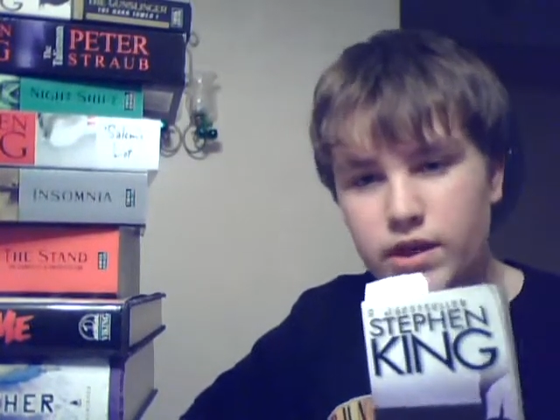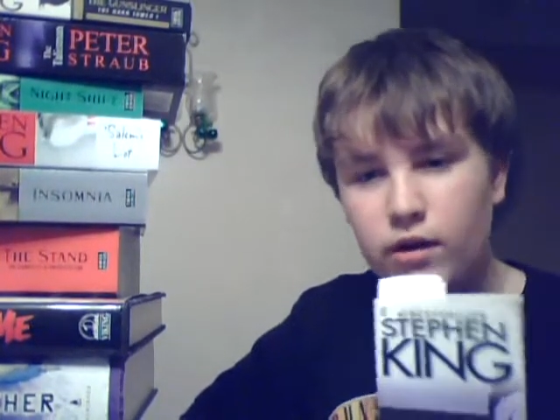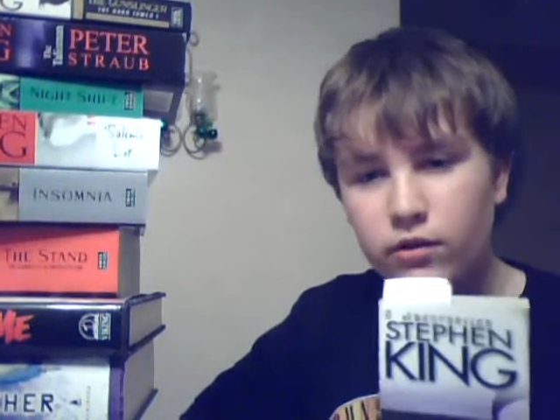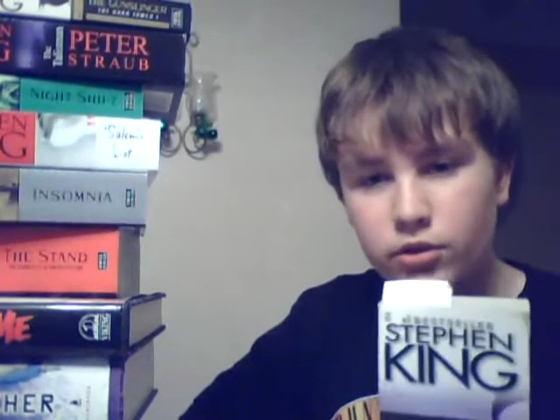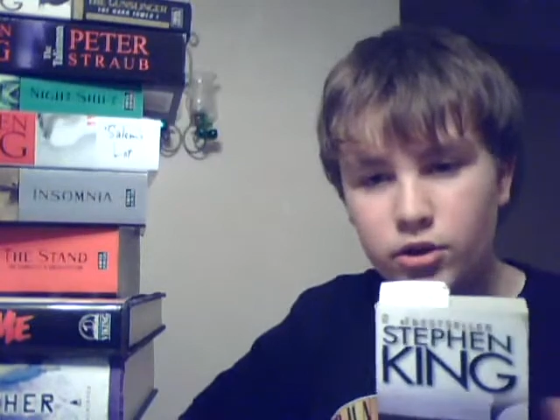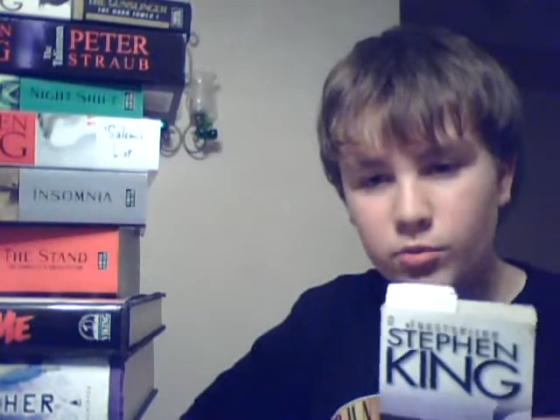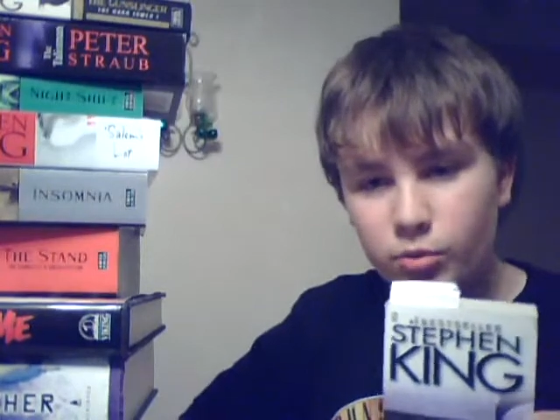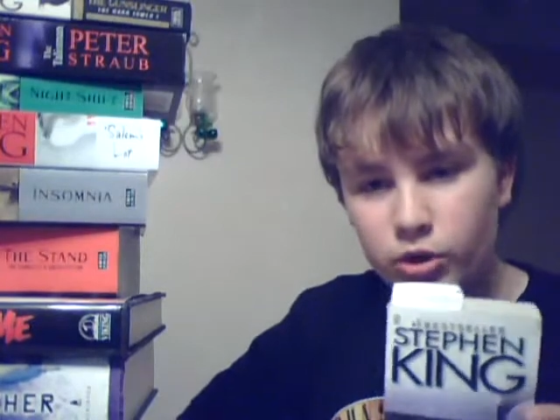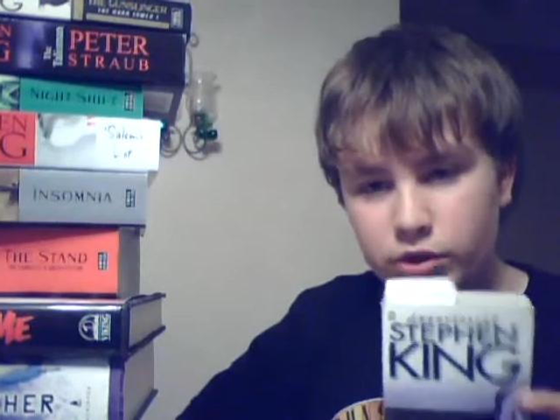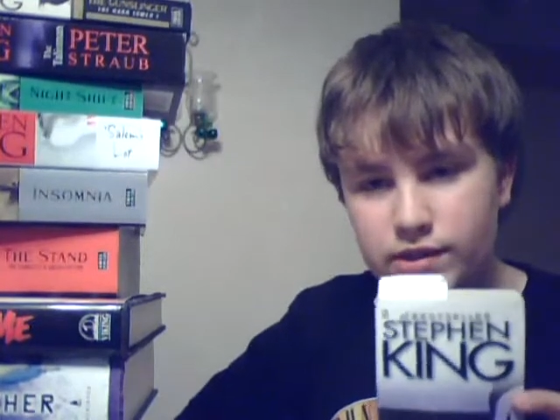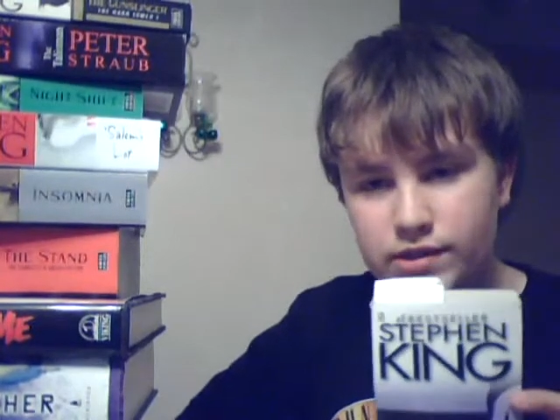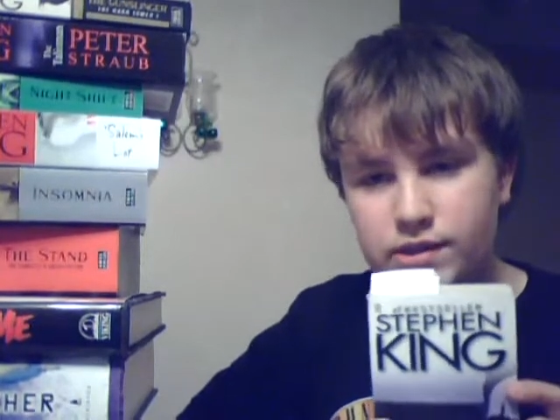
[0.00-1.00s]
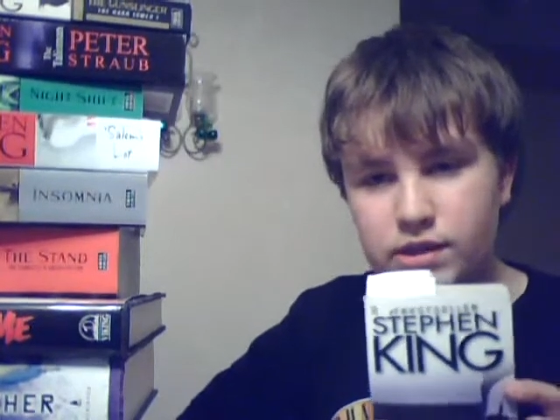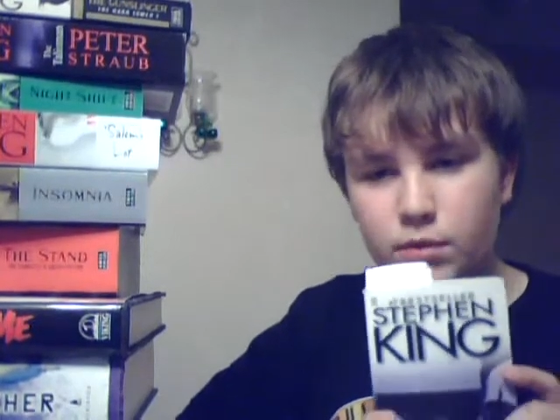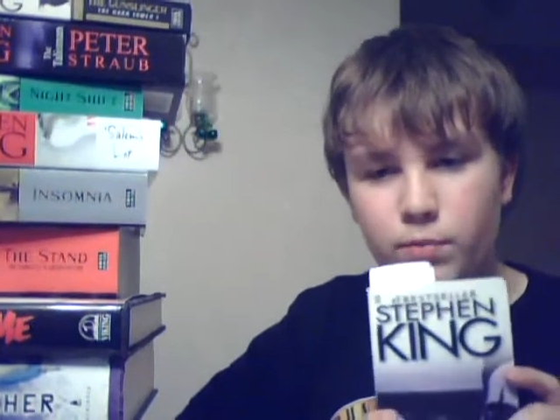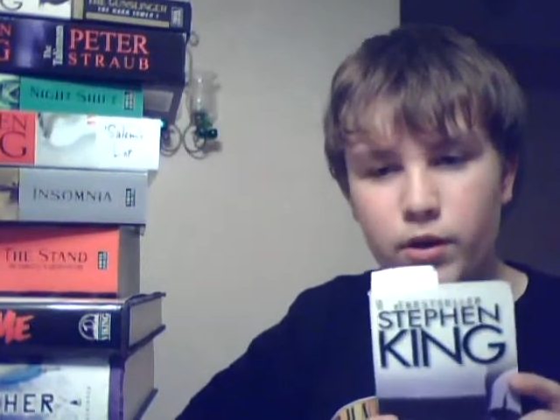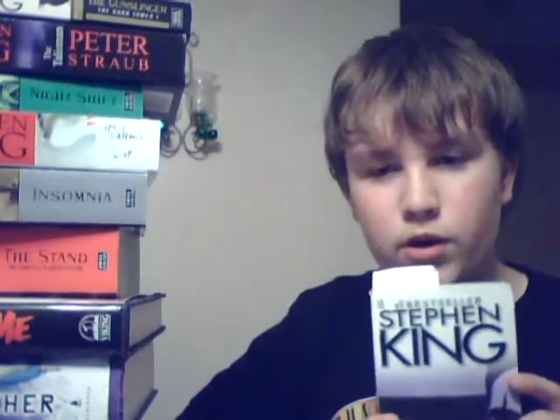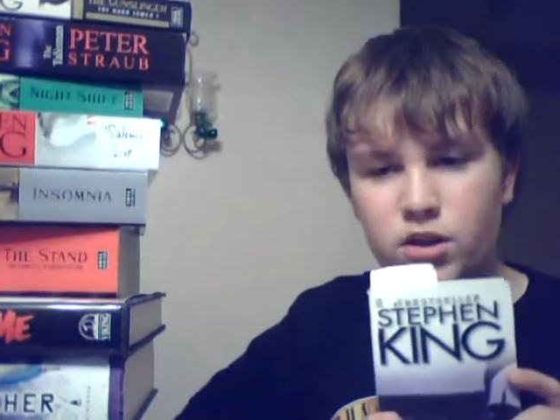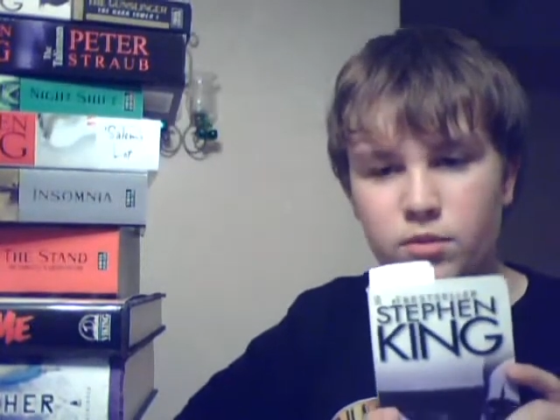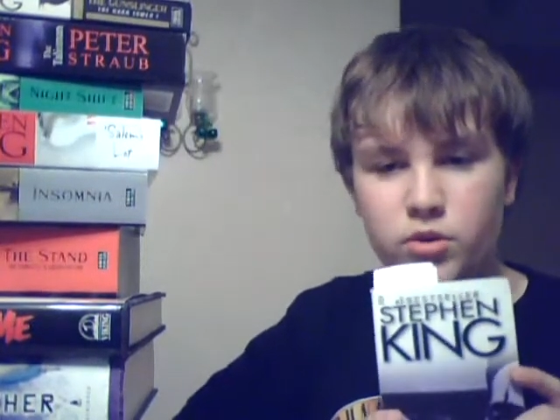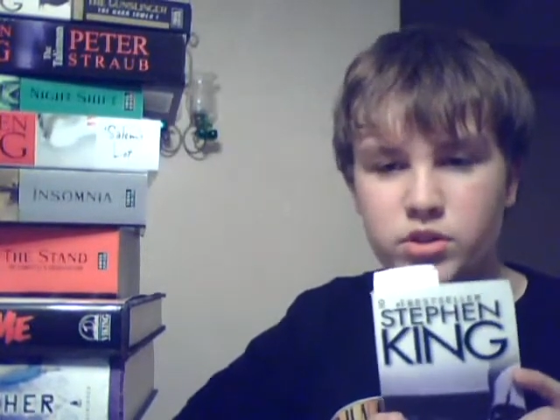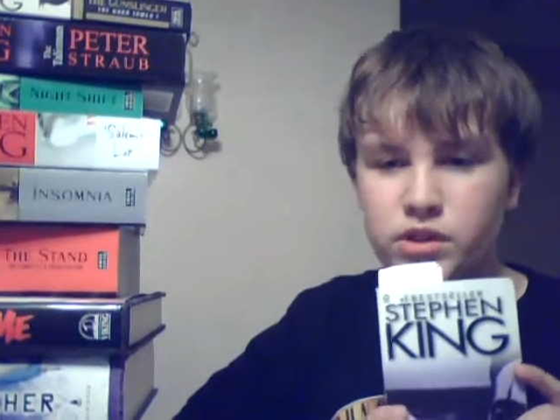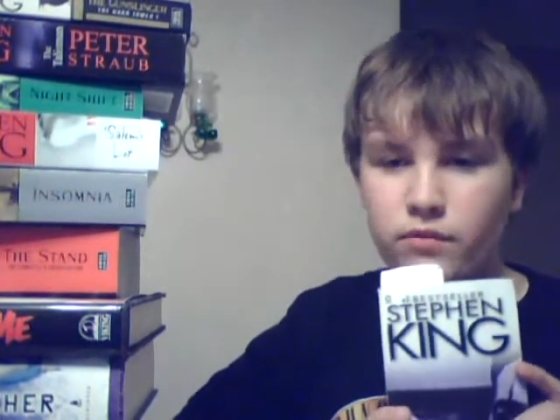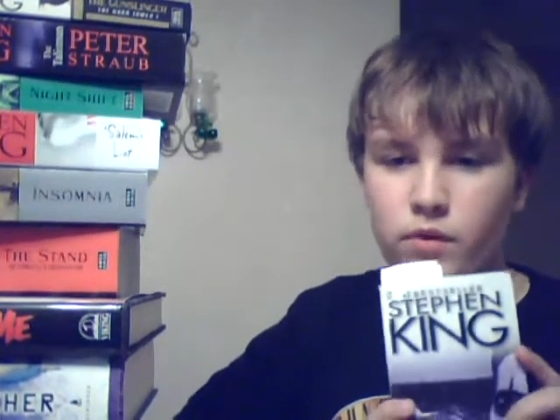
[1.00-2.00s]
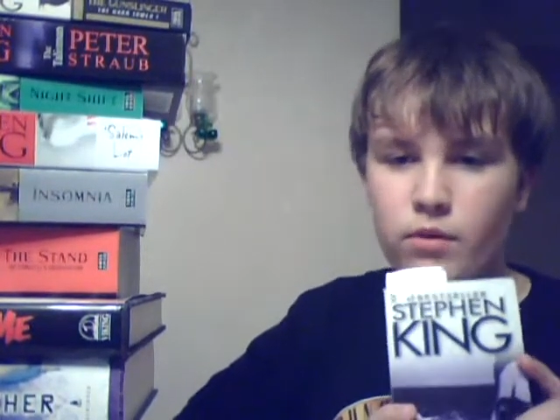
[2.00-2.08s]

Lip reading: how good a book this is compared to the books I've